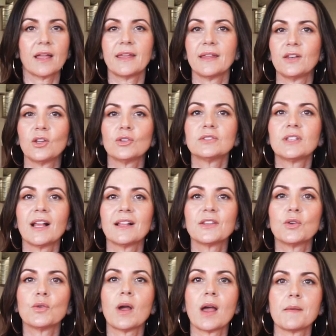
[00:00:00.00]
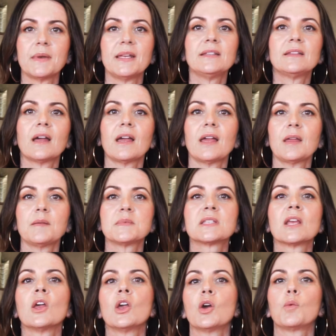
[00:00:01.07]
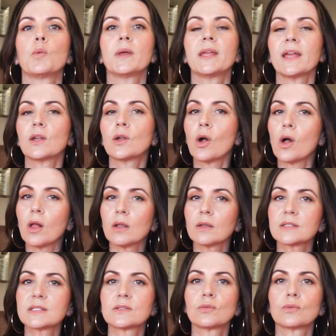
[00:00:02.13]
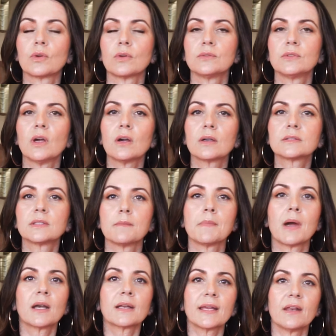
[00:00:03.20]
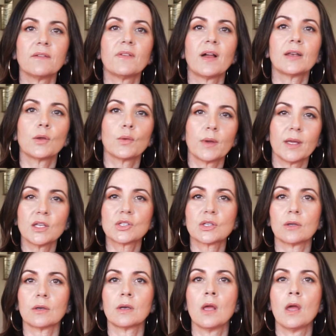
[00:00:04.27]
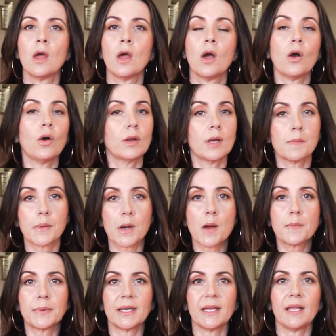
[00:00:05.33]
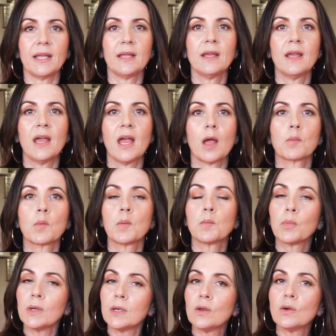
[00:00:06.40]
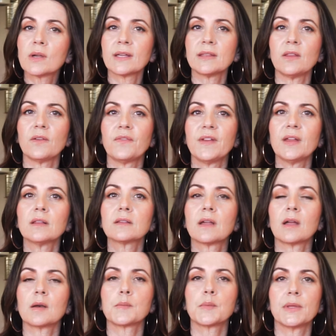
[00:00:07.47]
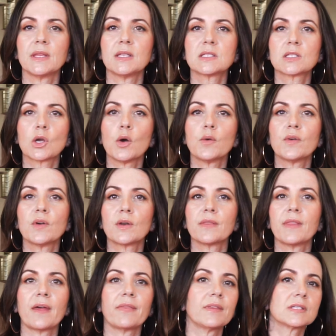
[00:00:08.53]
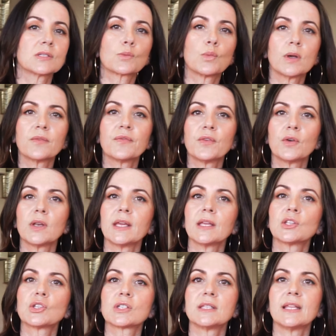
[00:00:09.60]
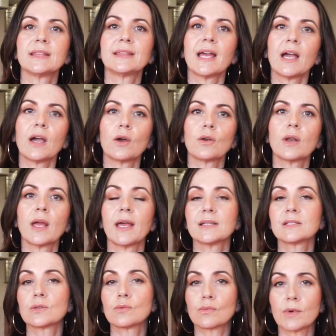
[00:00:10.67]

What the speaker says: I cannot tell you how many times we get calls to conduct a market evaluation on a property, and when we look at the field card, we discover that the square footage the town has on